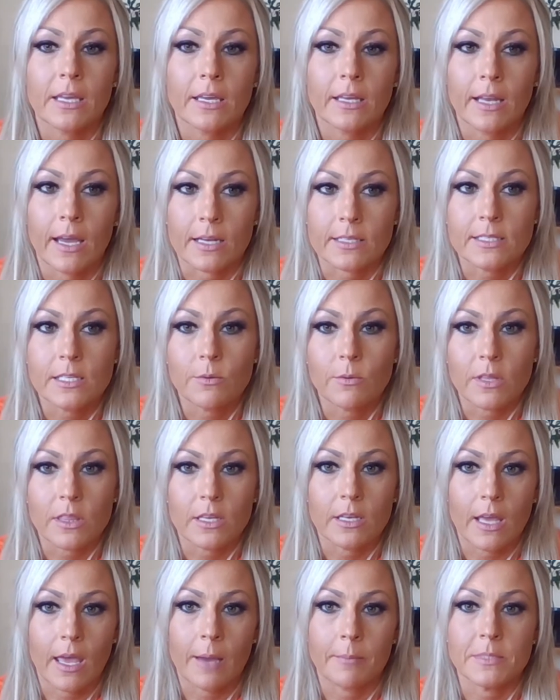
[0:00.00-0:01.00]
being connected
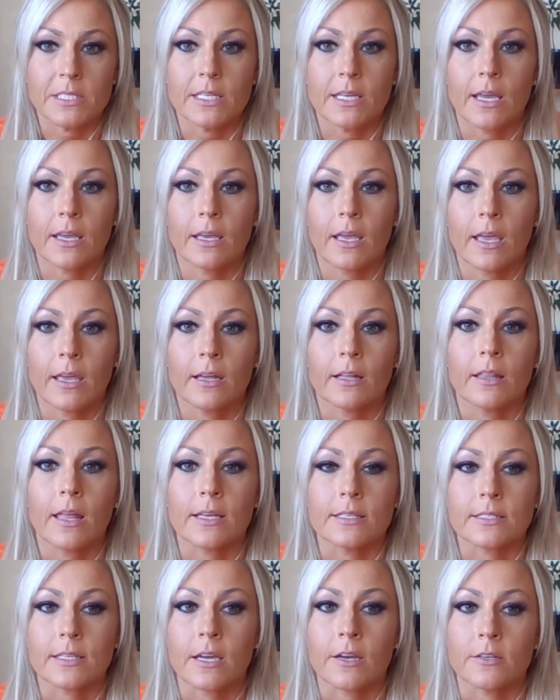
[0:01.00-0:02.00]
with an MDA
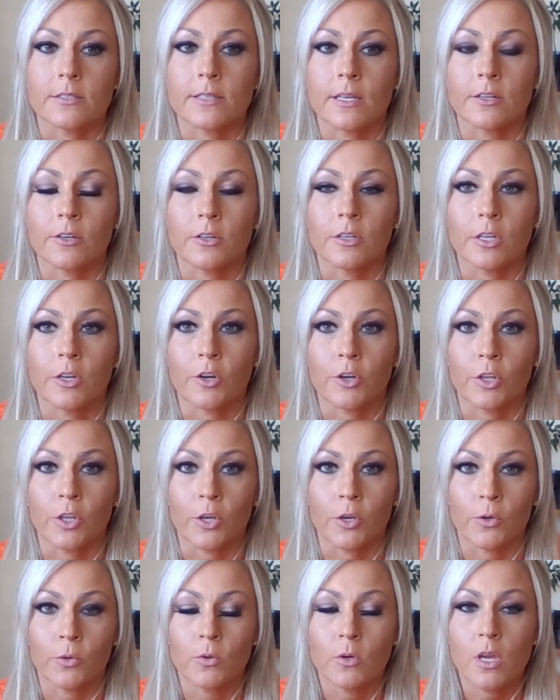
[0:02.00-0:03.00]
ALS Care Center near
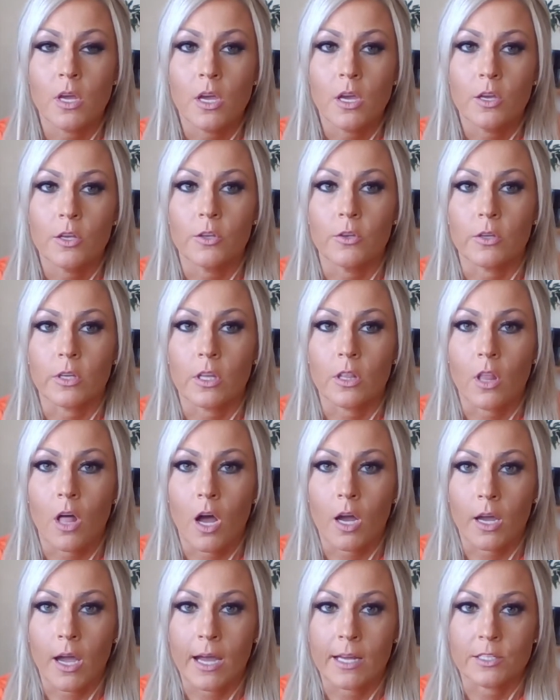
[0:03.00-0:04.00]
you, you can
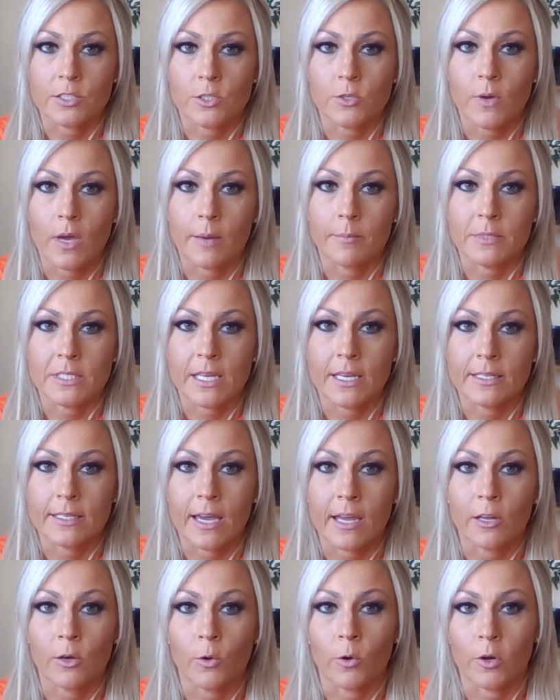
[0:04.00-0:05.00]
log on to
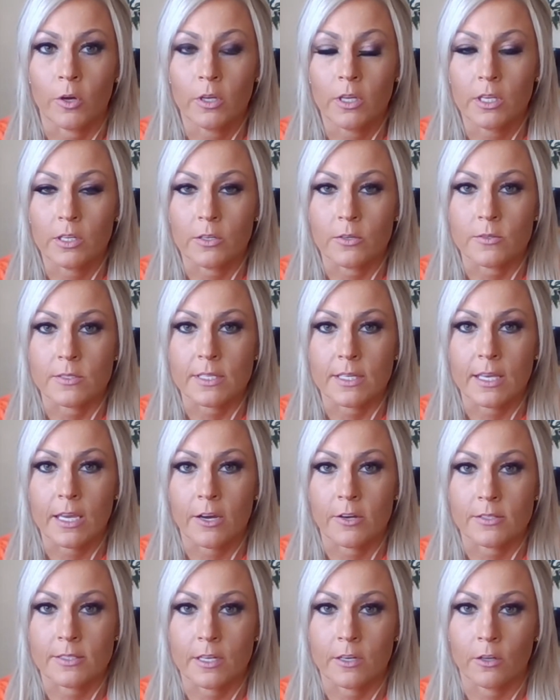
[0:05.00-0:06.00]
mda.org and use the
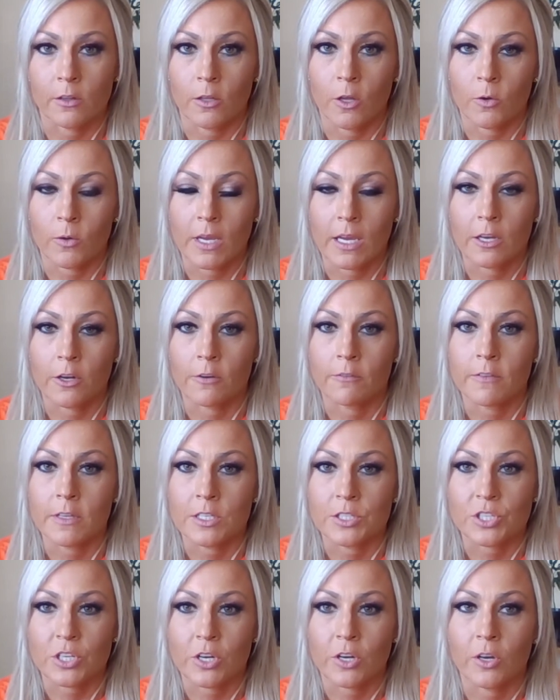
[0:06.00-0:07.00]
Care Center Locator
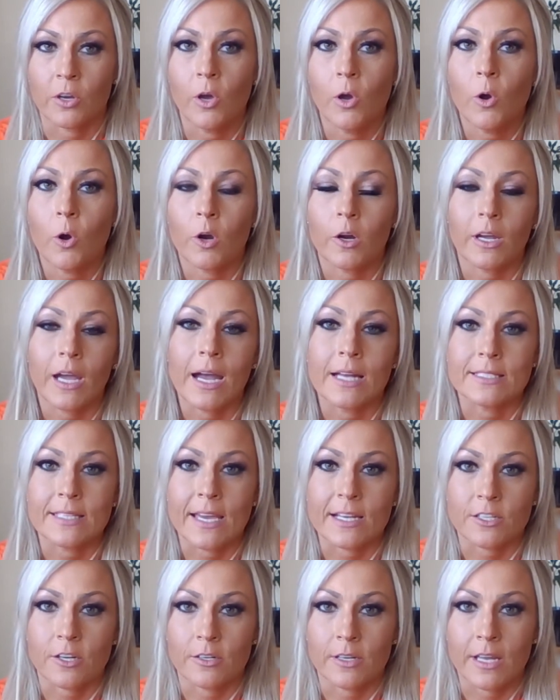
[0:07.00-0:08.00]
feature, or
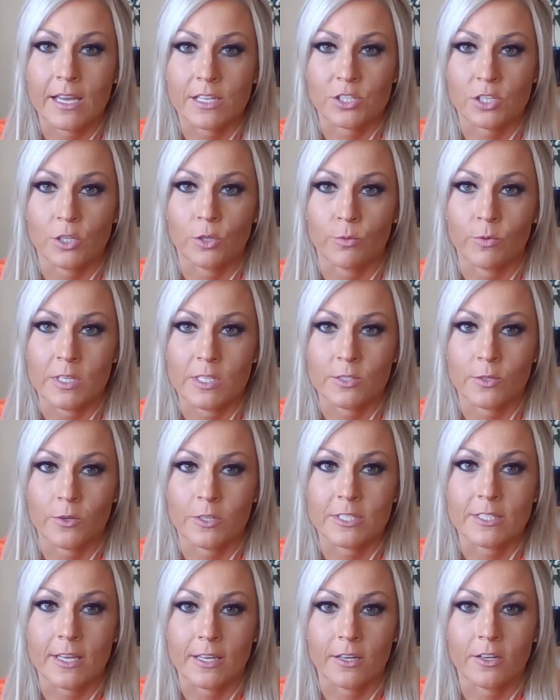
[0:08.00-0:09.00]
contact our National
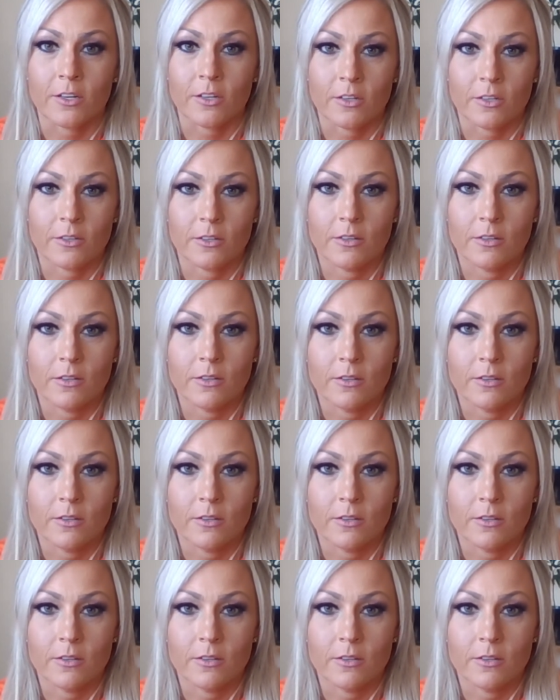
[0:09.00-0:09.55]
Resource Center.